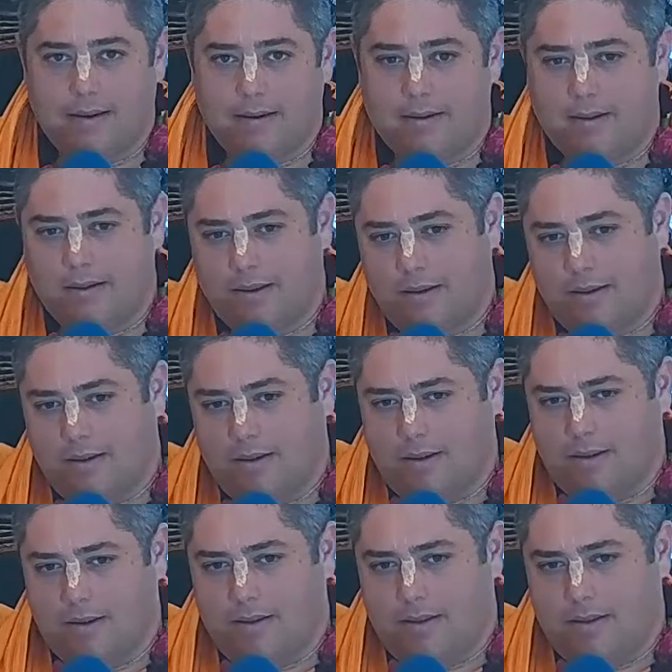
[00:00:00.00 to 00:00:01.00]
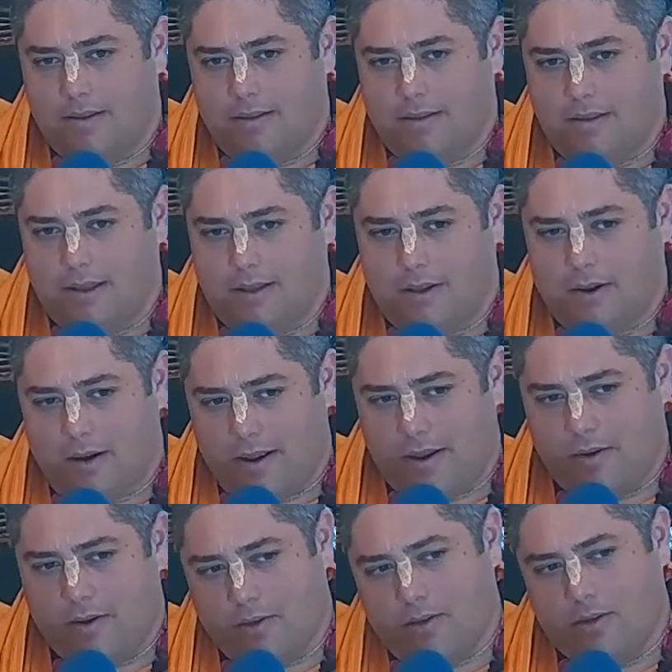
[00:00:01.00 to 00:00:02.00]
that that the
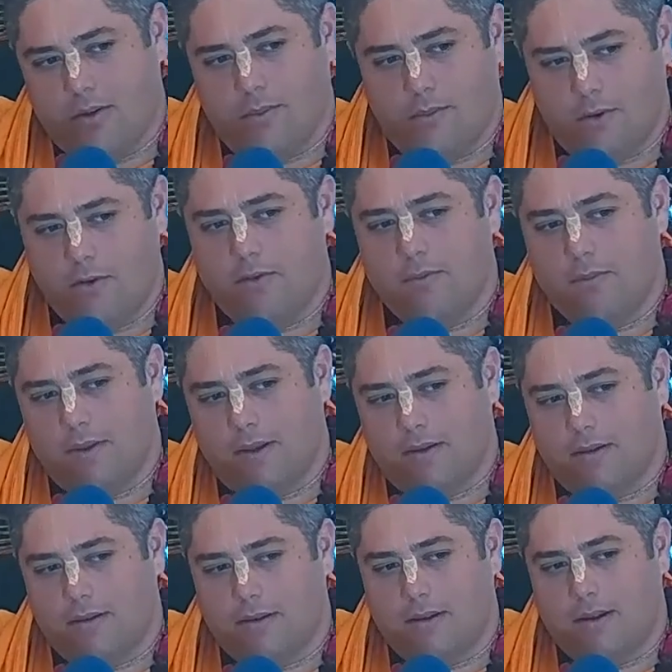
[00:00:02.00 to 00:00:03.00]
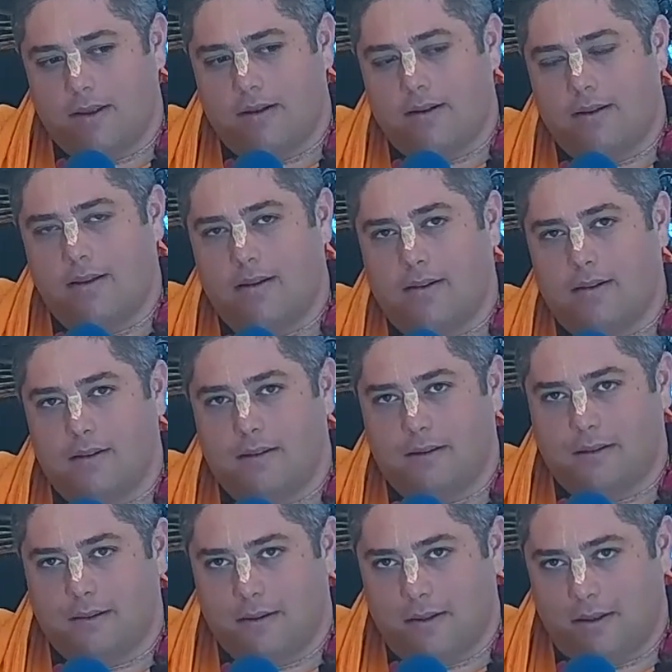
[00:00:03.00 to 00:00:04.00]
Hare Krishna movement and
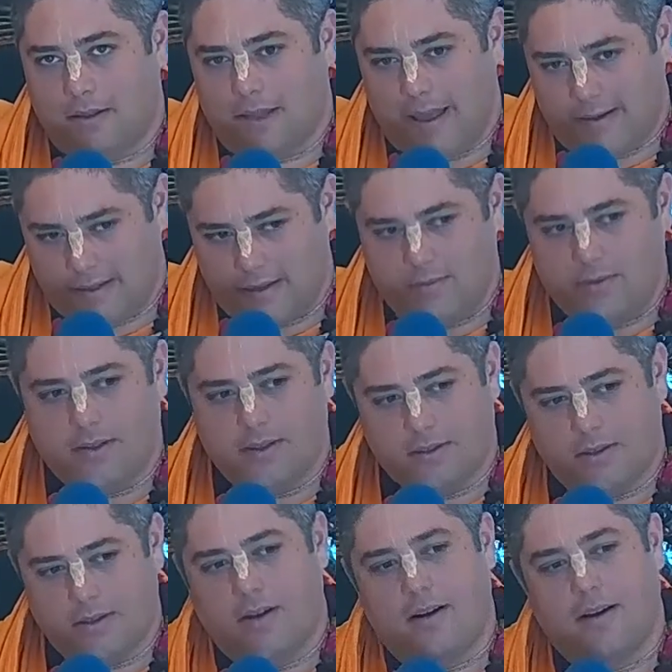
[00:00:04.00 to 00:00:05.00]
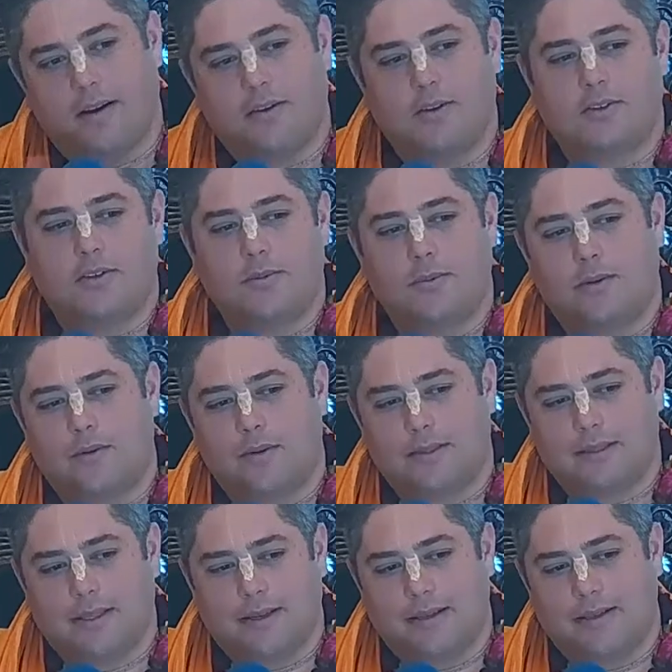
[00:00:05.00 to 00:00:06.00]
and and the activities of the Hare Krishna
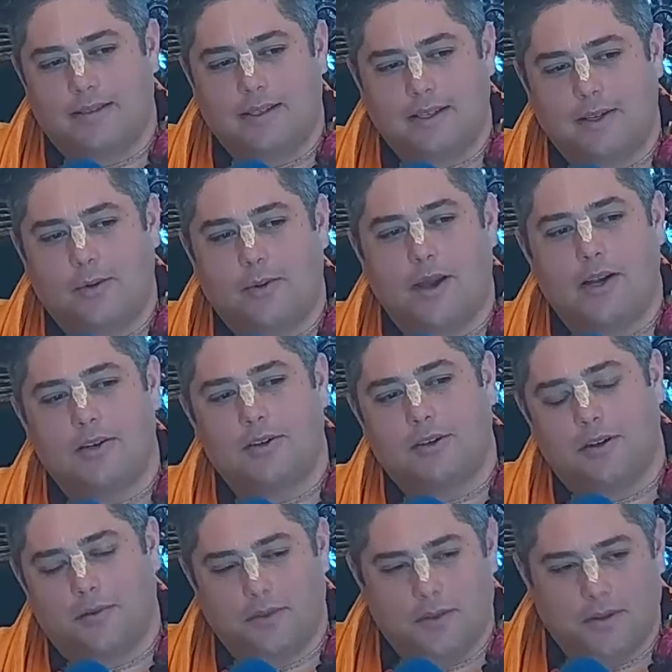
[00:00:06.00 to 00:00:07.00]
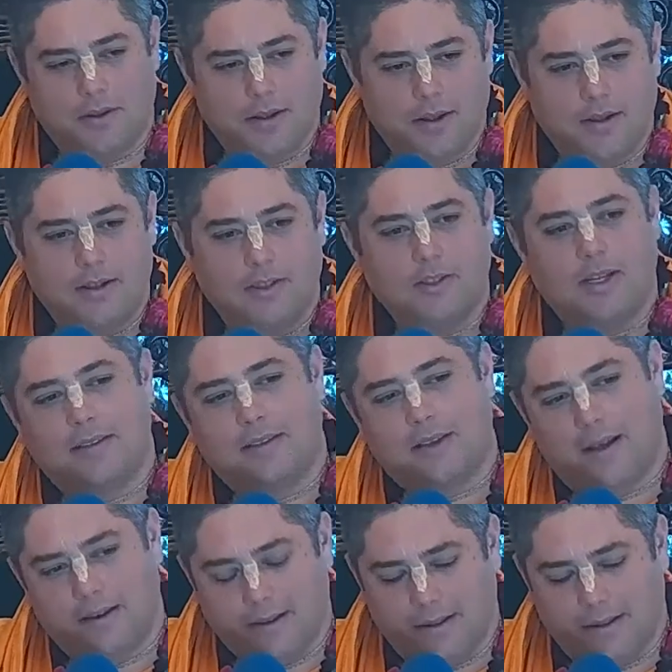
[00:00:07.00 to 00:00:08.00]
movement, it's a continuation of
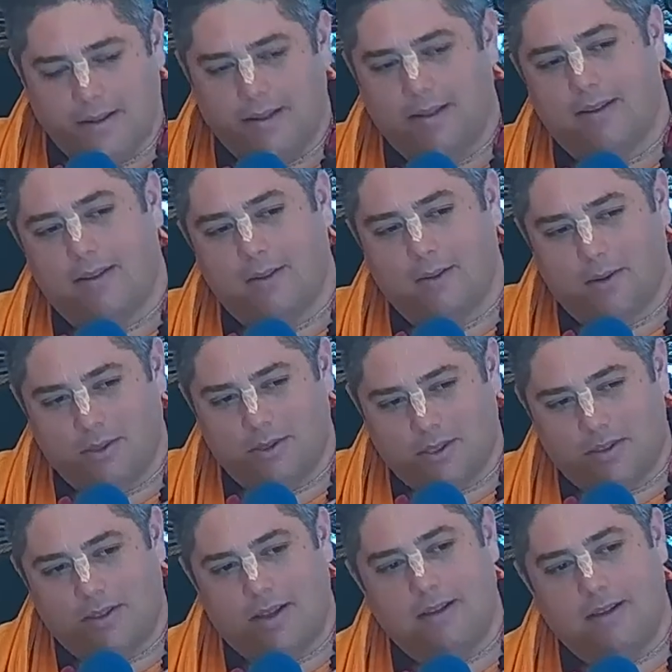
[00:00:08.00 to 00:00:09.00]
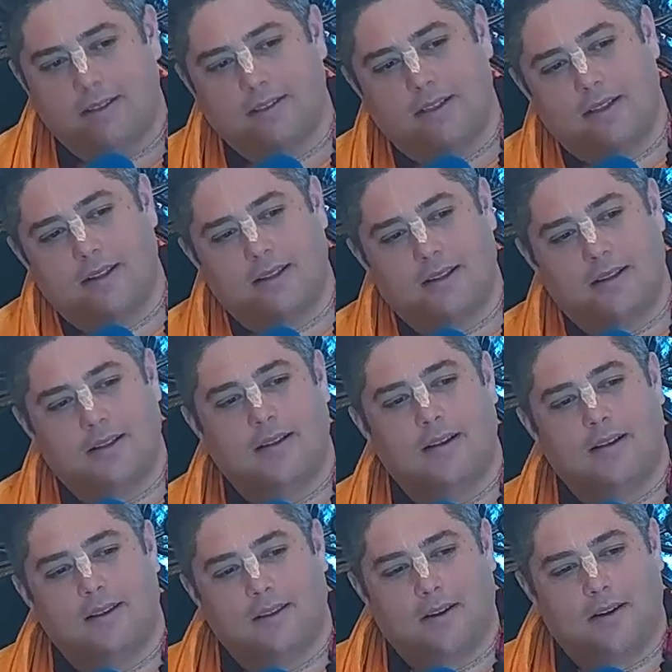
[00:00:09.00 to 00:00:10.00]
Chaitanya Leela, Lord Chaitanya's Leela,
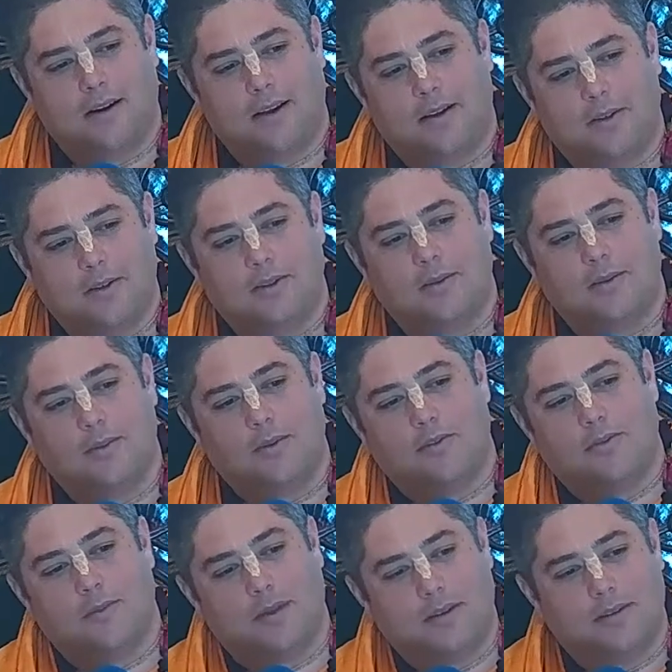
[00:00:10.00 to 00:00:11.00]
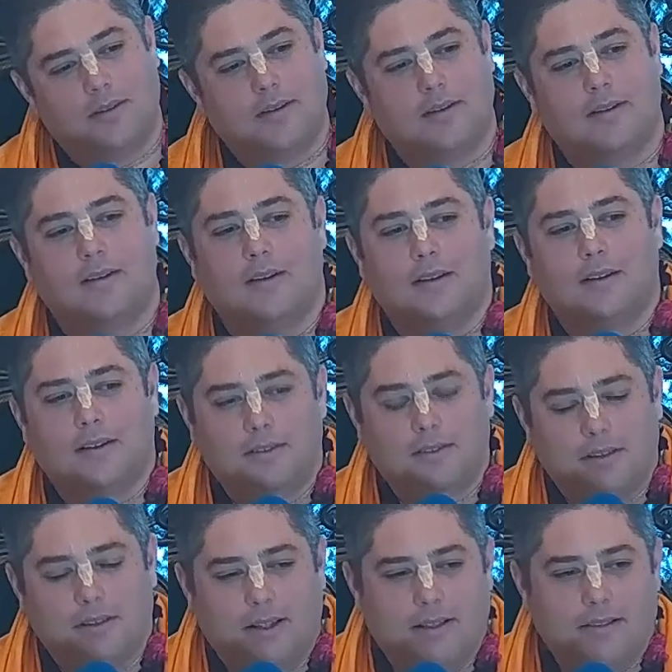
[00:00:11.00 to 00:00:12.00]
the Hare Krishna movement.
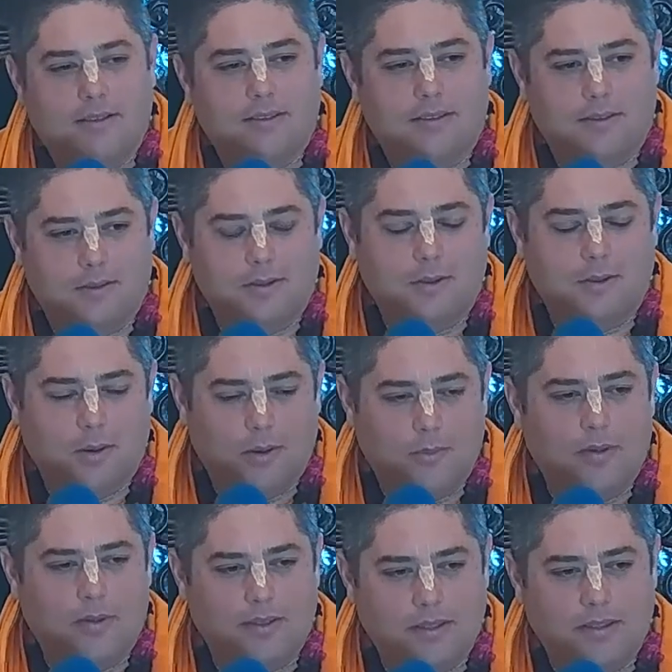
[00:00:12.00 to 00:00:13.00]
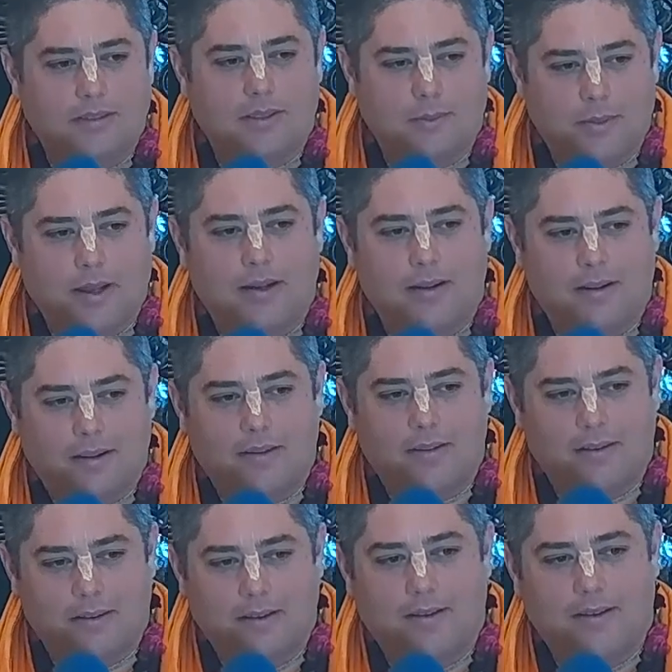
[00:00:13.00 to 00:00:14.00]
So that's so we're participating
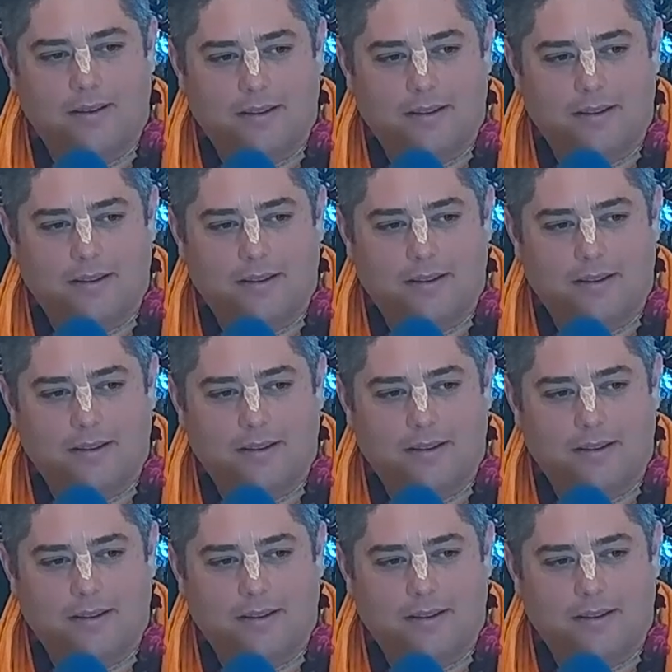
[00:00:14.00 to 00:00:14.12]
in